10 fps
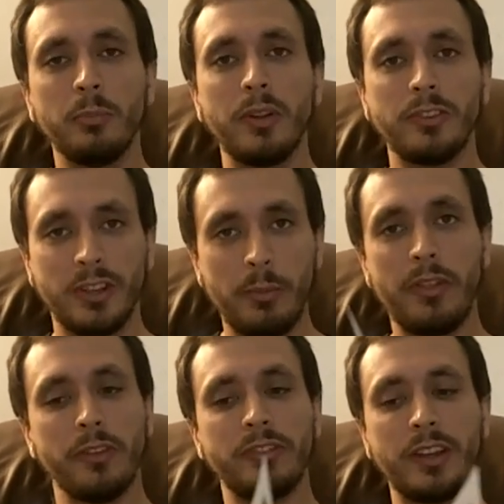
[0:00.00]
but some of
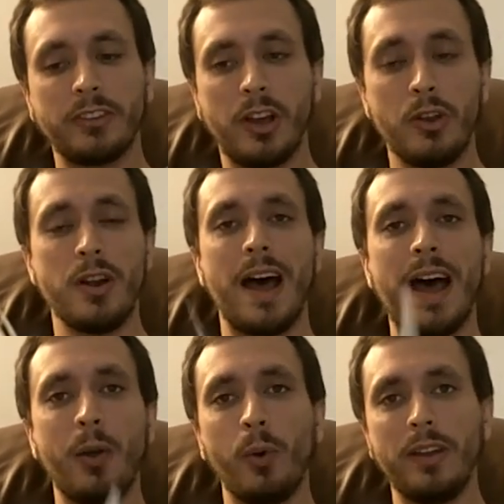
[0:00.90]
those 600
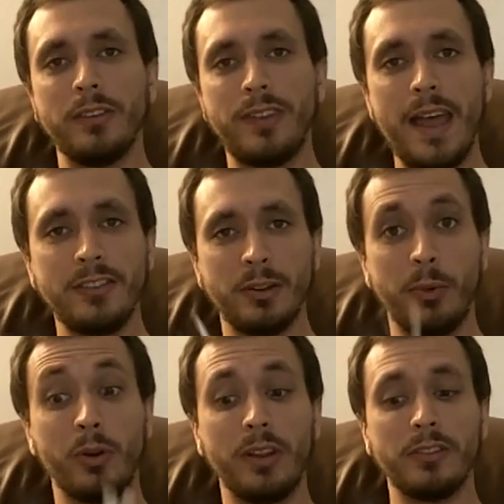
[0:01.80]
eyewitness
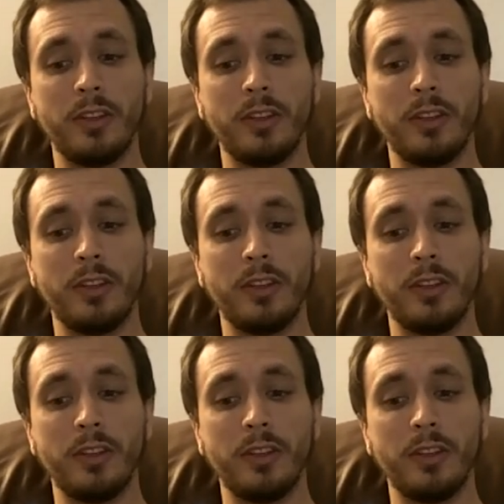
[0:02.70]
testimonies.